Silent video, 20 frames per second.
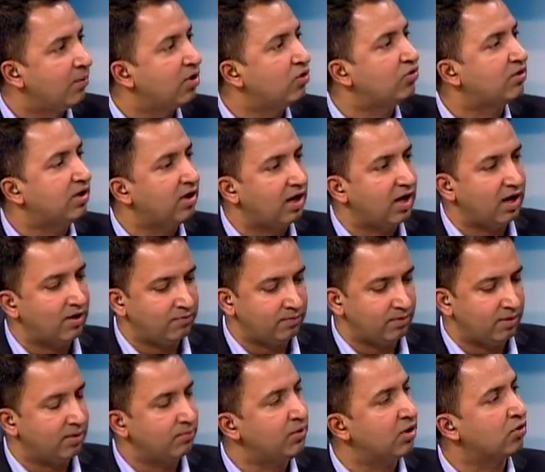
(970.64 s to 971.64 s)
but you still have
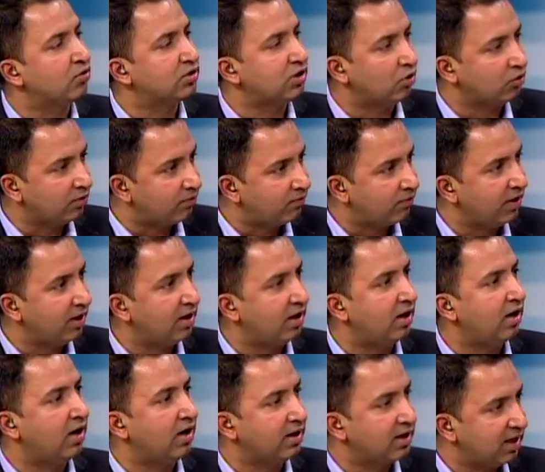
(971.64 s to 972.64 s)
South
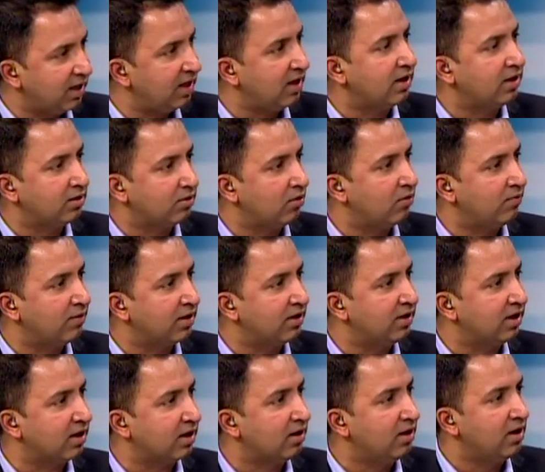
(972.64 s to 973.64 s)
Africa, England over
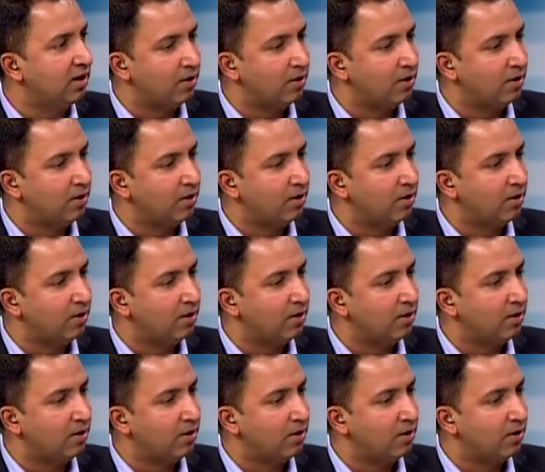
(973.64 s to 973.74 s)
there.